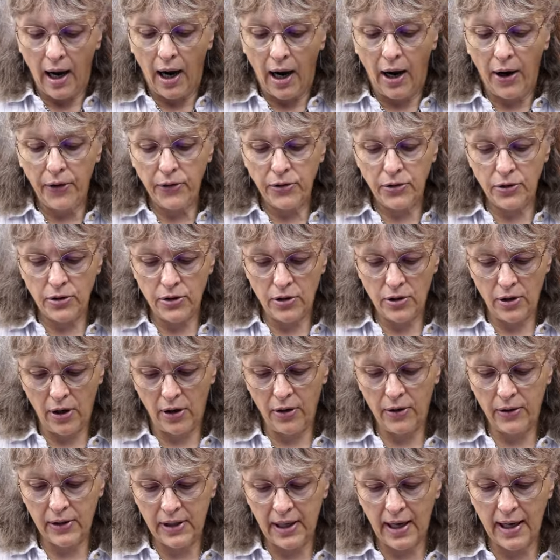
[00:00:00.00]
Oh no,
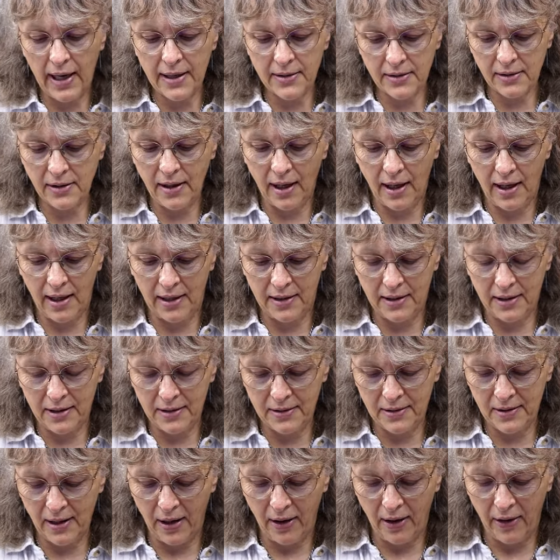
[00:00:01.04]
it hasn't hit.
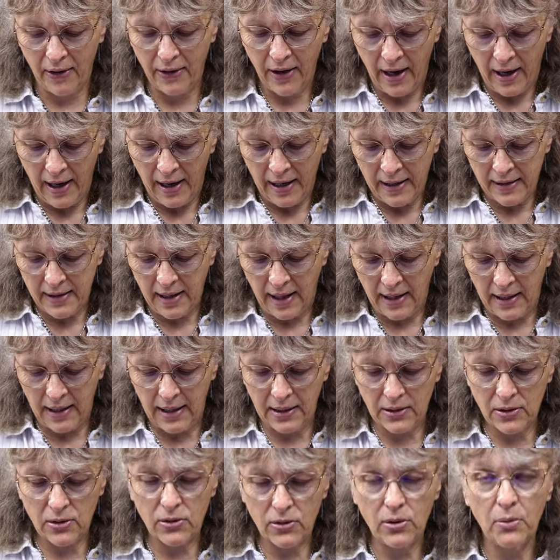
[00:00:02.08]
So there
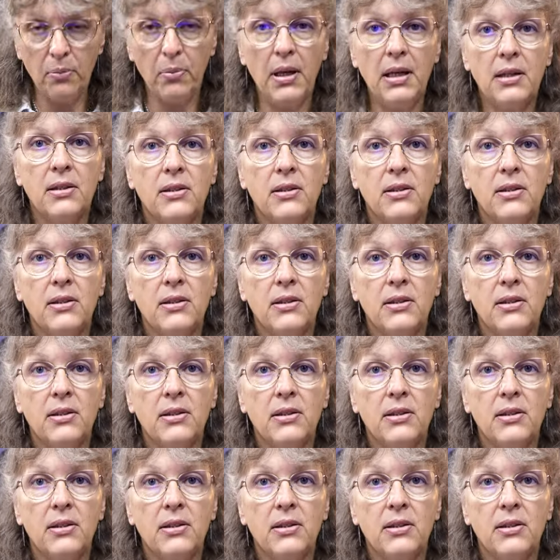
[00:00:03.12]
needs to be